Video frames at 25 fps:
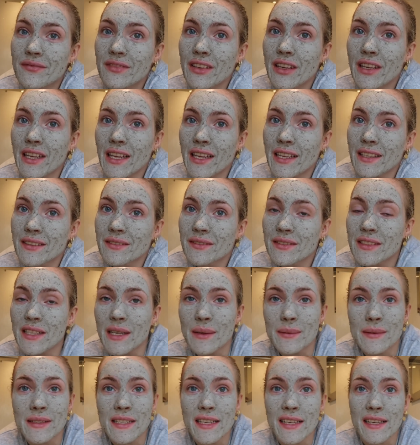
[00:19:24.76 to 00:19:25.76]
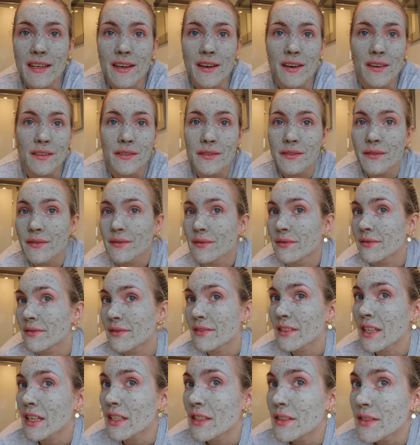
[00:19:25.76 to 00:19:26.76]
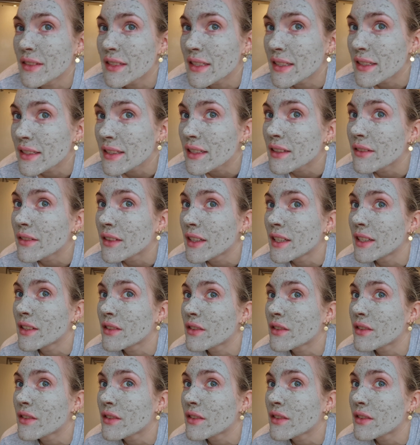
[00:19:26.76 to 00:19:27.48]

Okay, time to take it off. Can you see it's like really